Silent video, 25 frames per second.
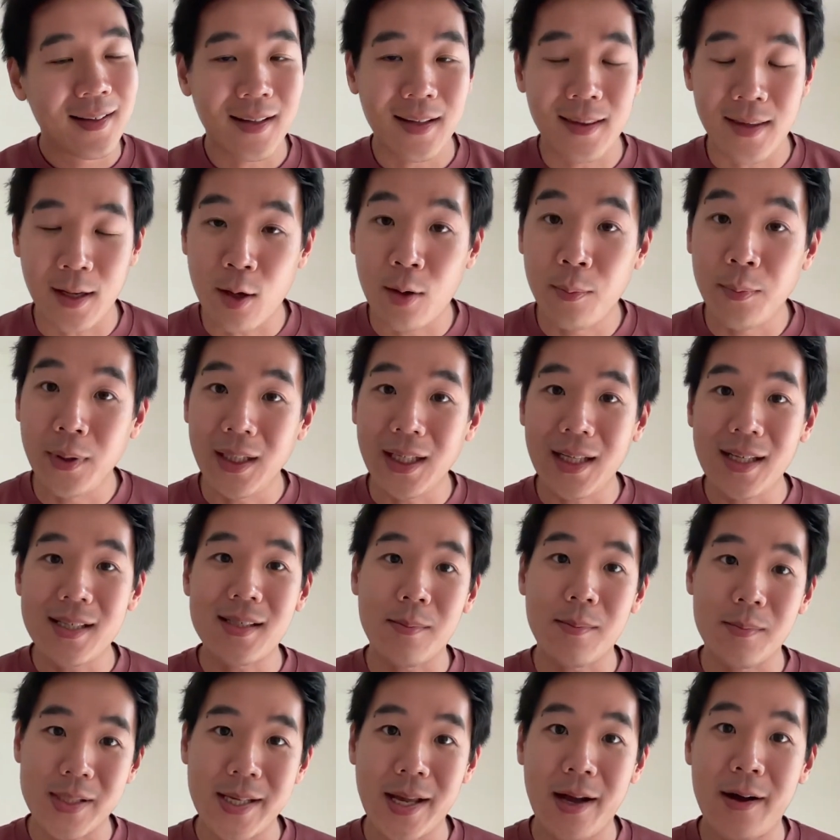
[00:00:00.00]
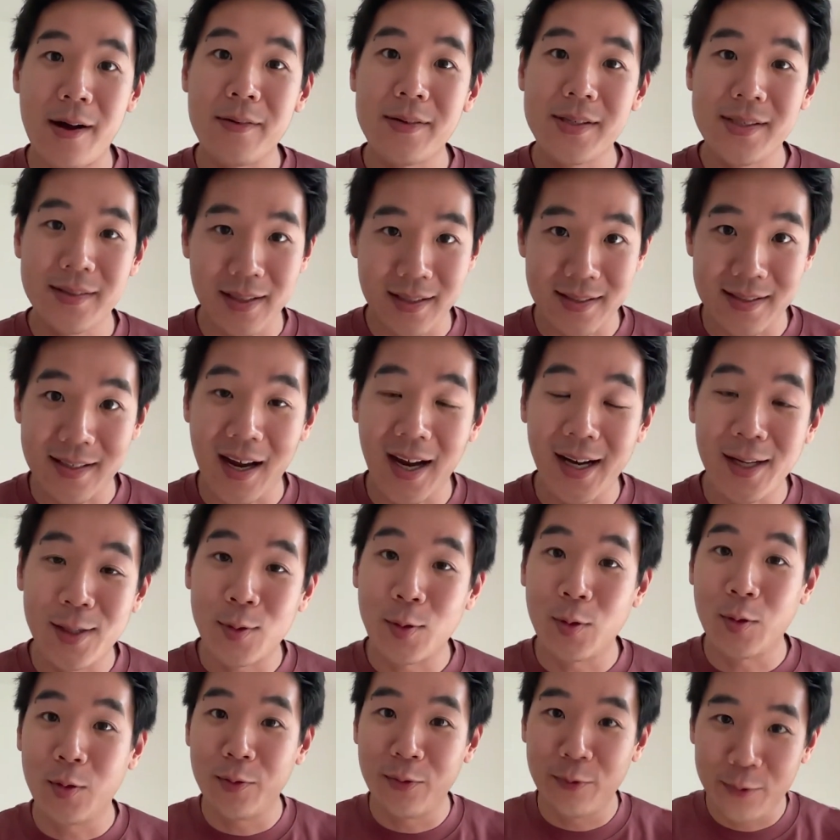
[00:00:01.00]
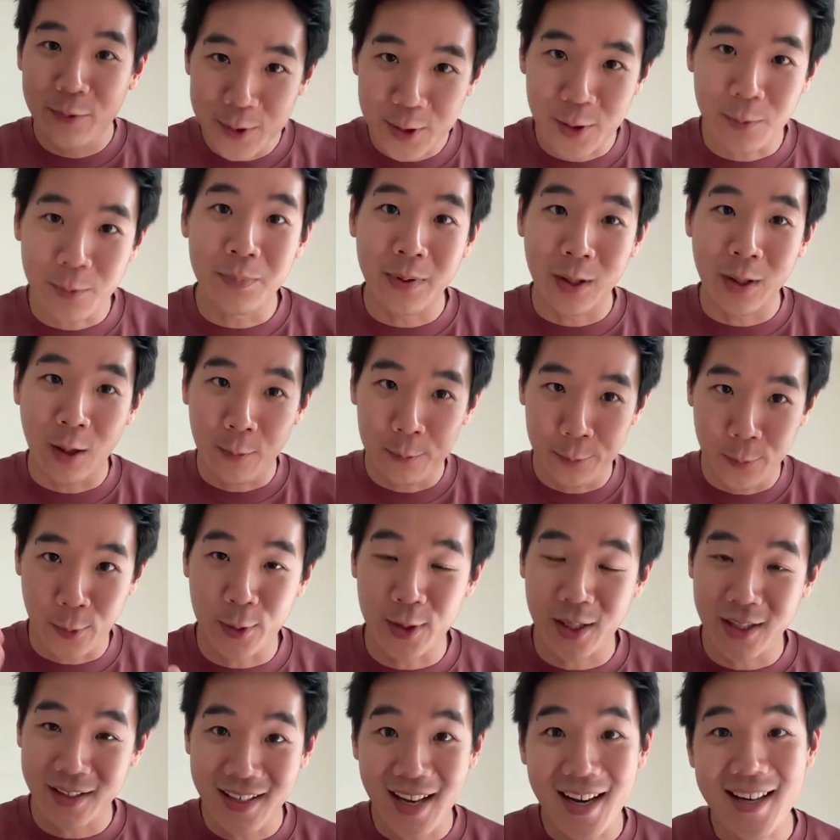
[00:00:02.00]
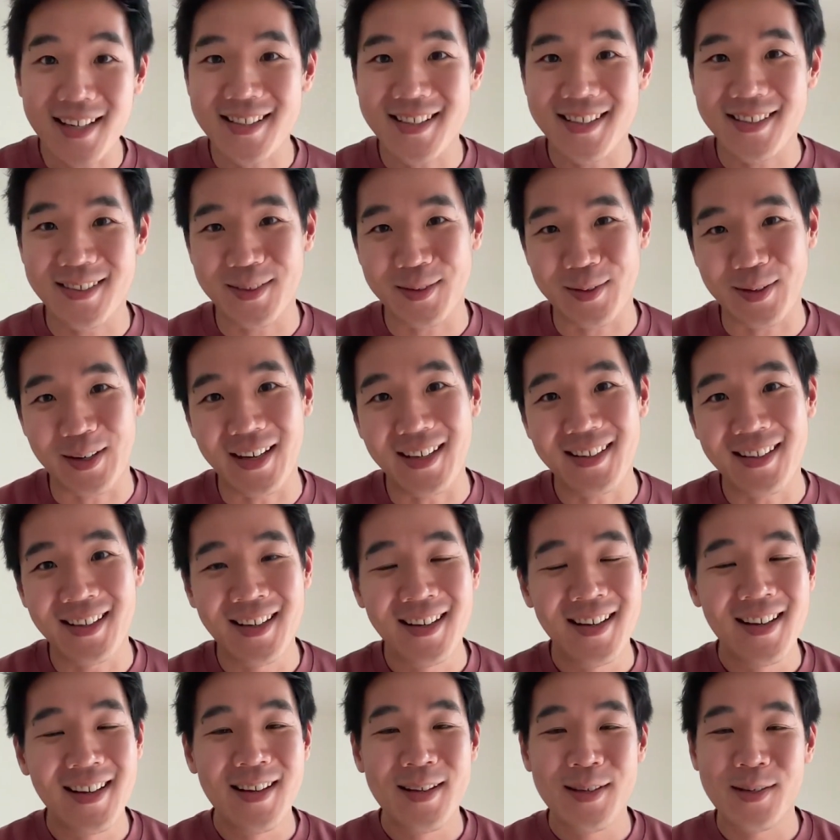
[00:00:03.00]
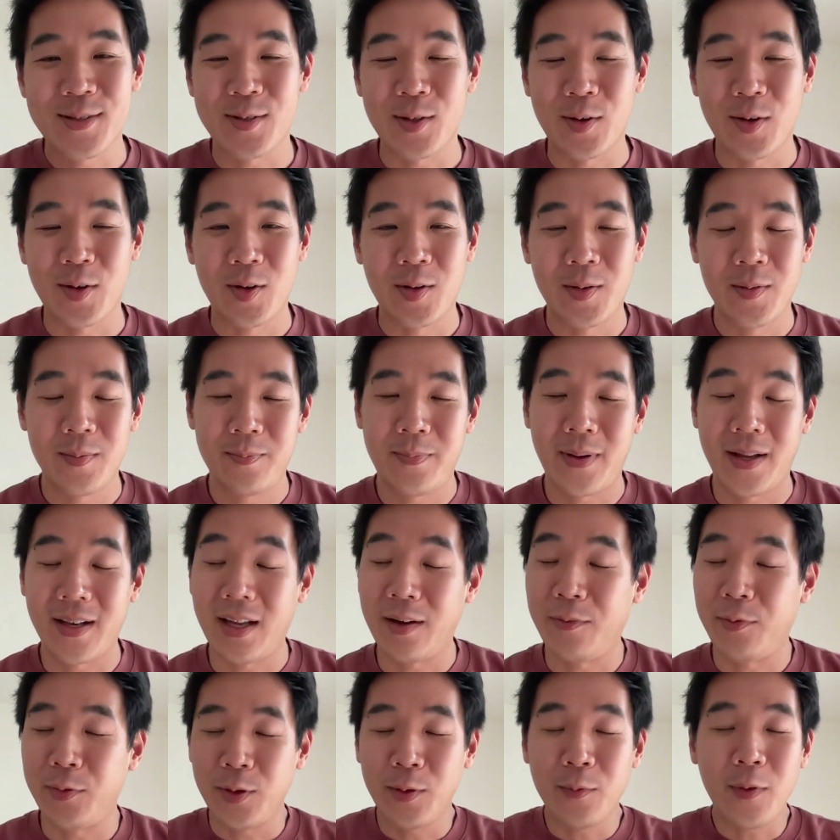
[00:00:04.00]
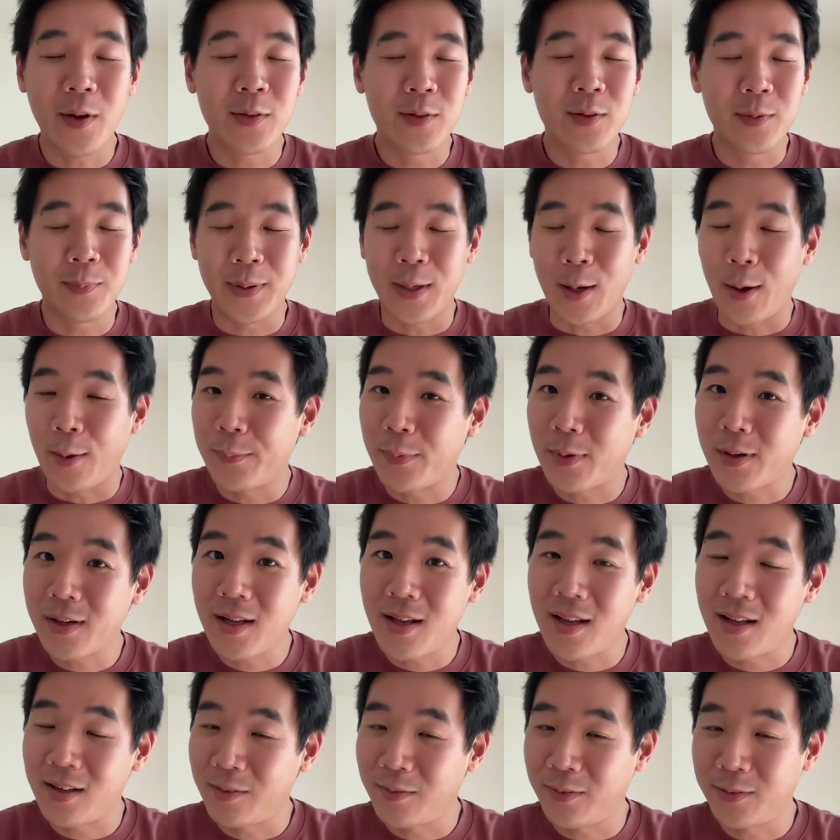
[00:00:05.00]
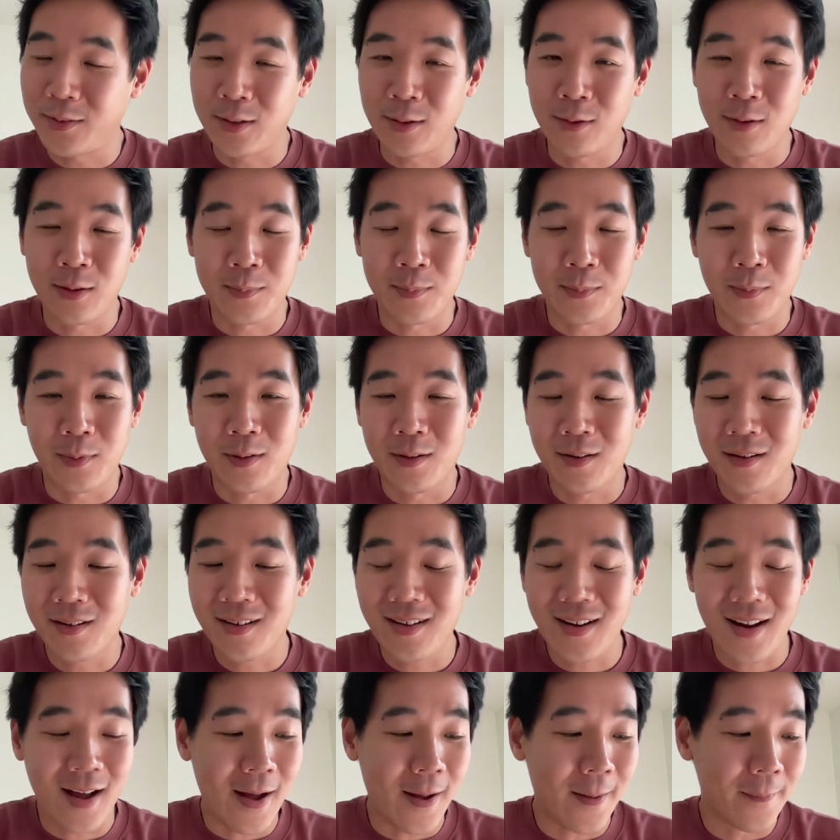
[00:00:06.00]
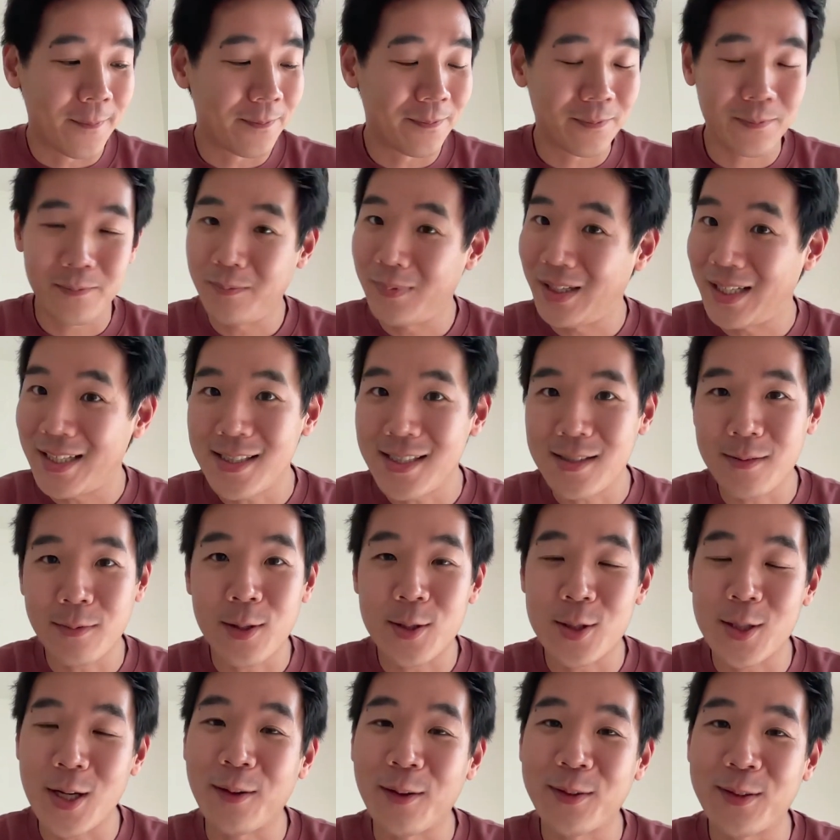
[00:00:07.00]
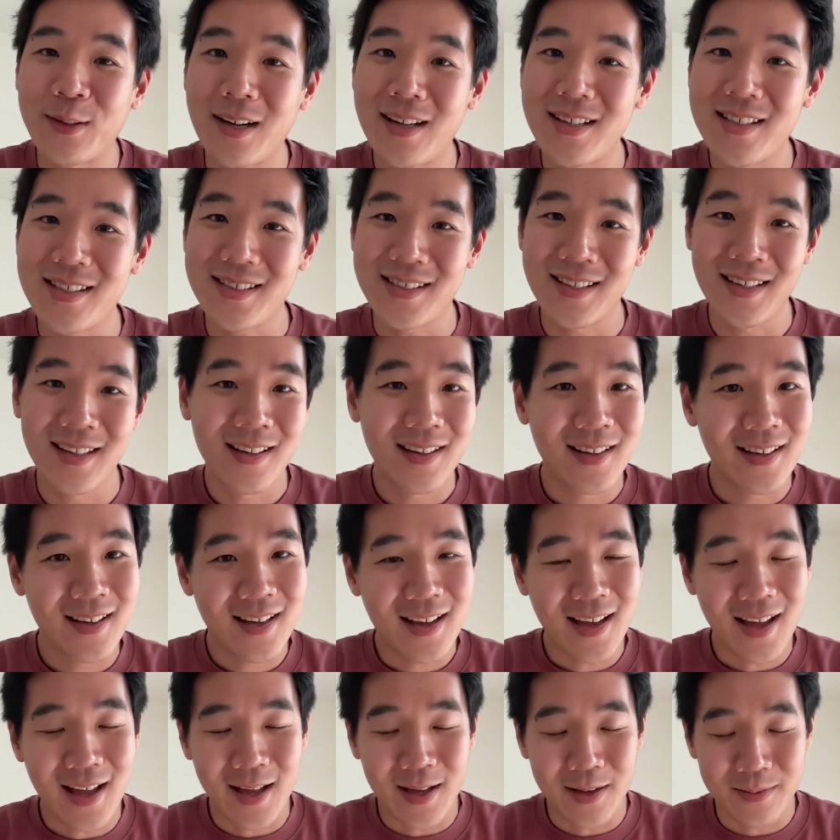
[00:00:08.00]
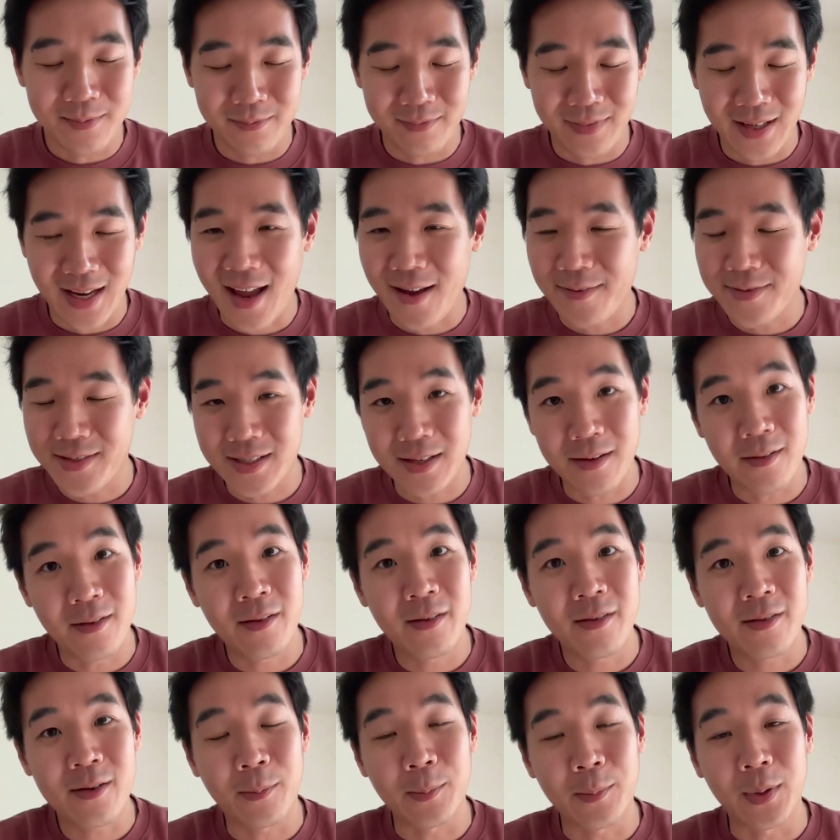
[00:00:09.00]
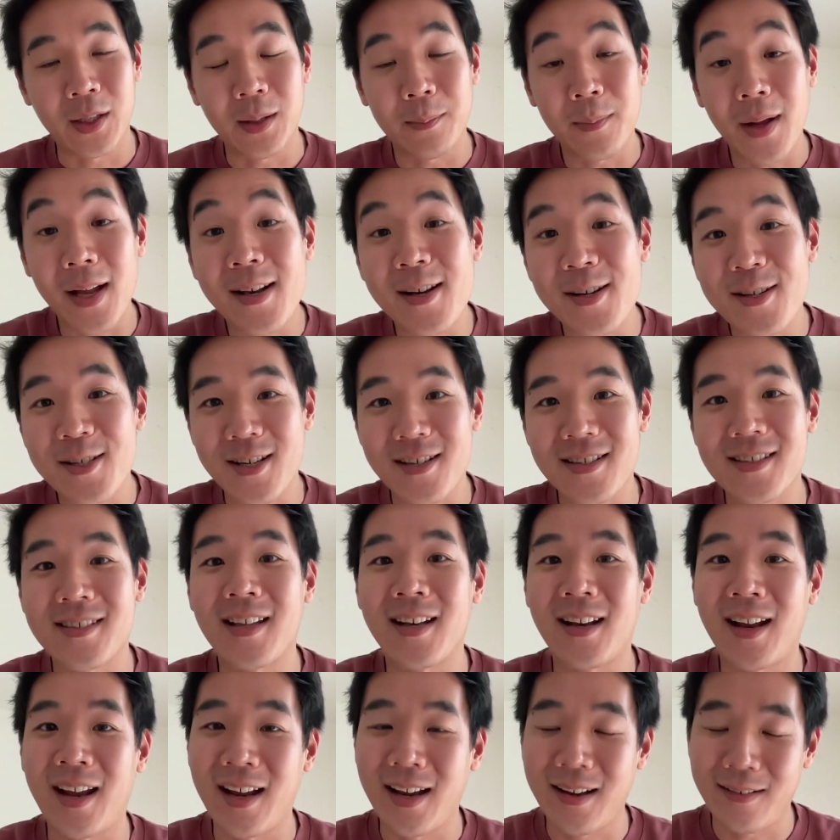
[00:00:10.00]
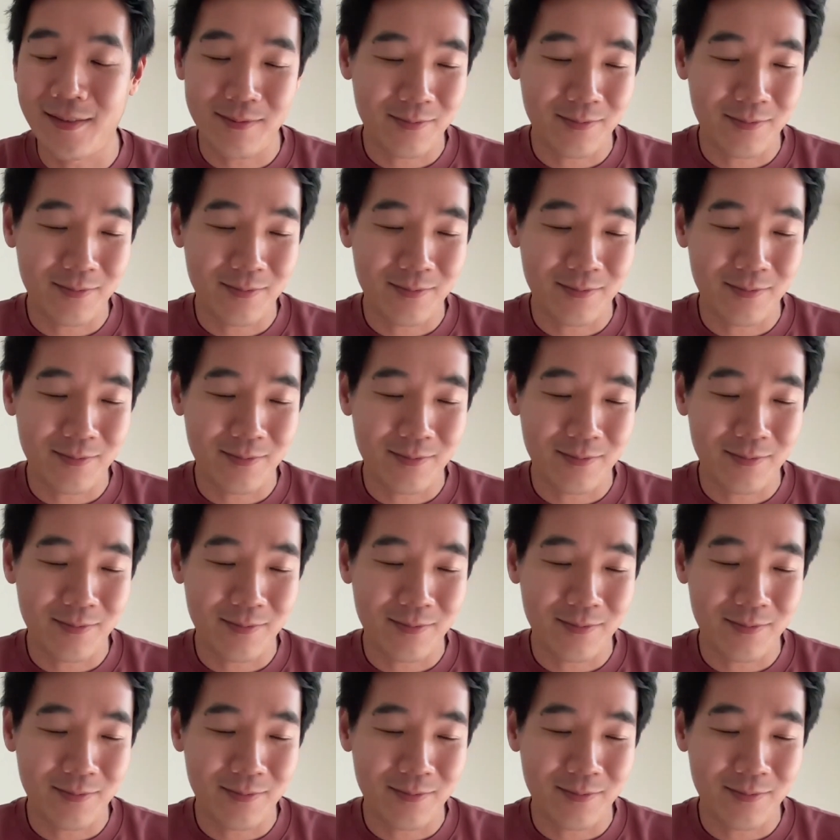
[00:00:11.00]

The communities themselves decide who should be onboarded next, right? So, but if you want to be onboarded and you want to learn more, please reach out to us. We have several community managers that are